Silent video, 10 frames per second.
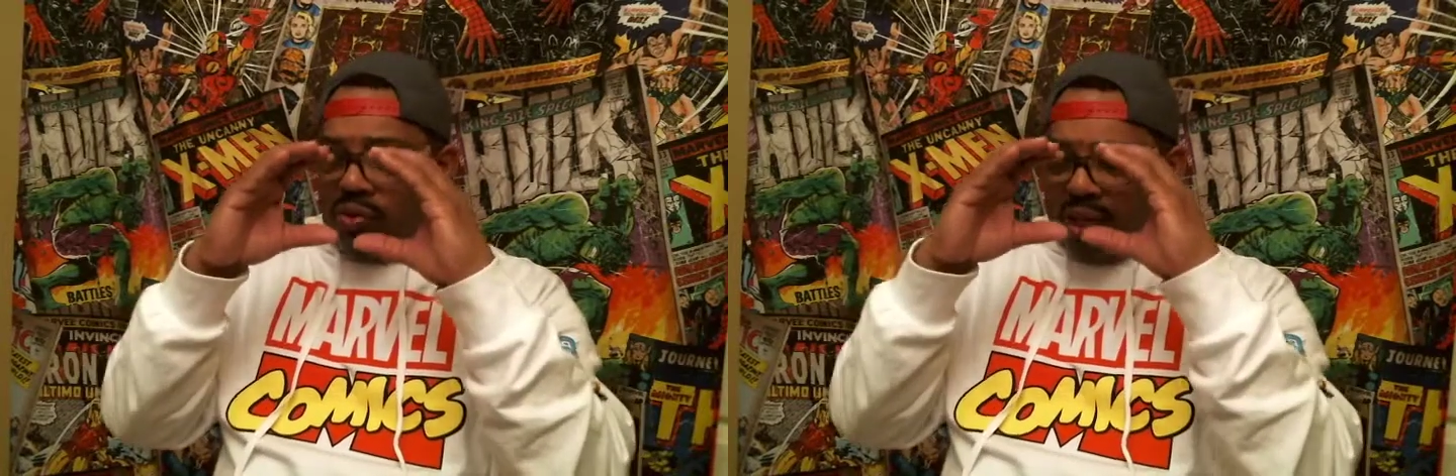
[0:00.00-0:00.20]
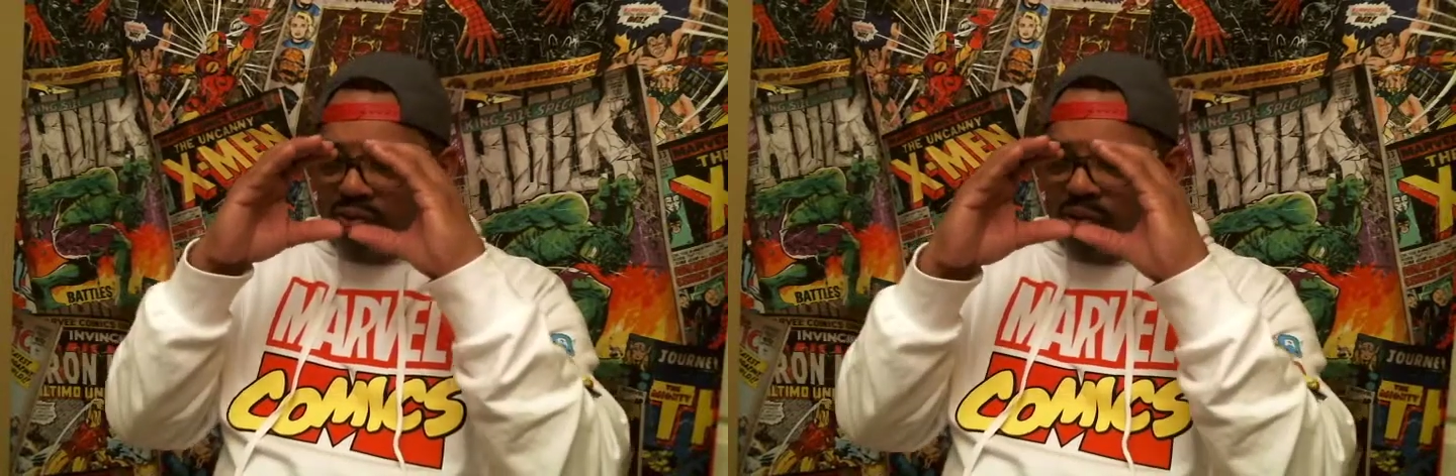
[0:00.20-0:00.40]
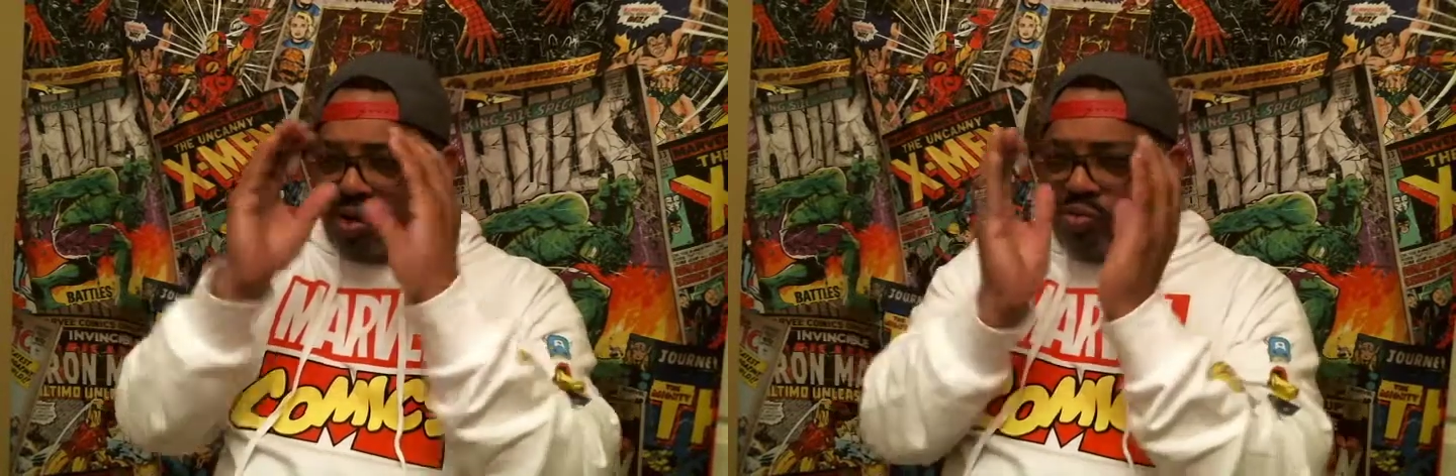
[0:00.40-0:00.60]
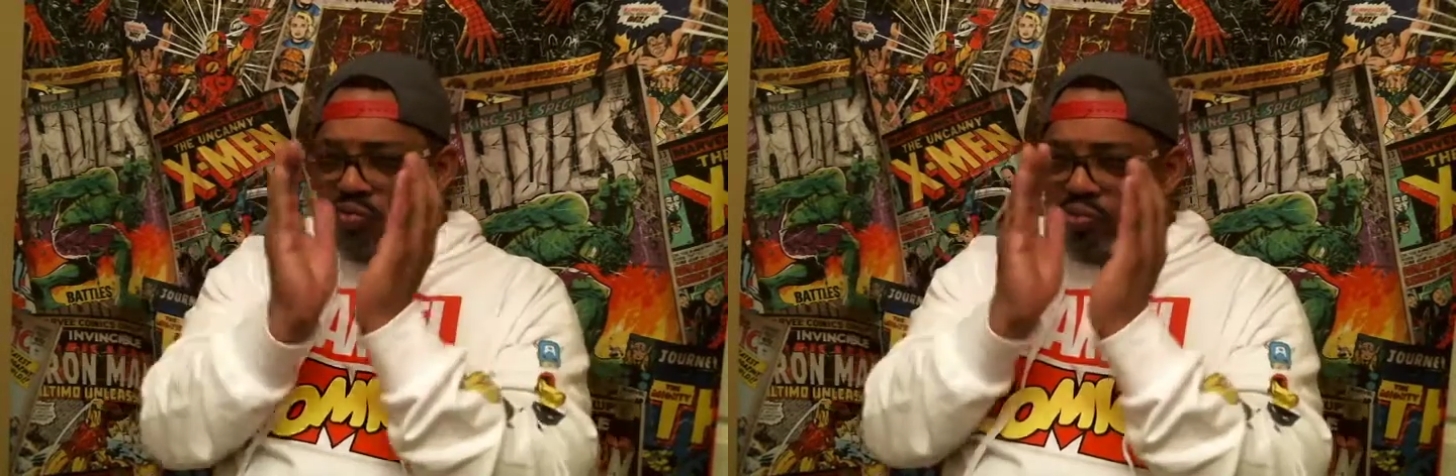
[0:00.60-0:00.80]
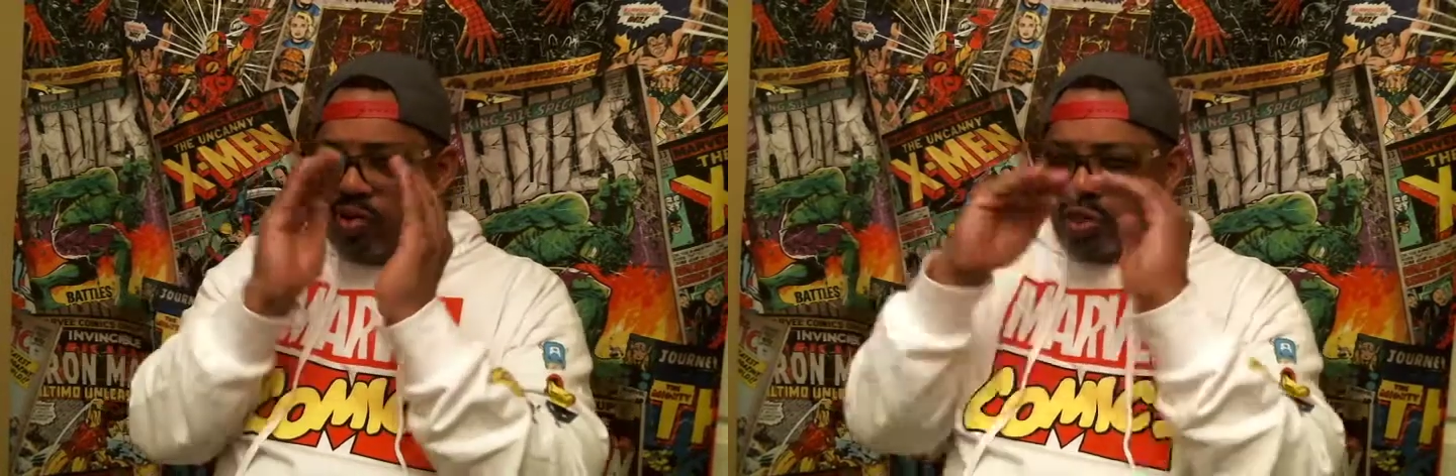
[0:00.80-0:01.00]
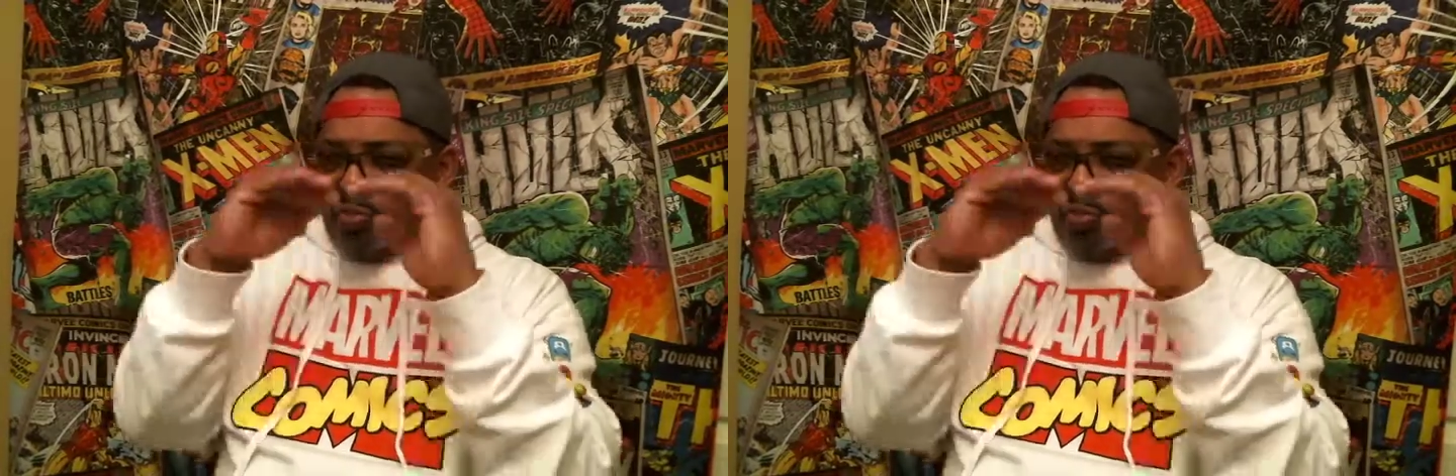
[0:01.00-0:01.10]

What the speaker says: That's when it's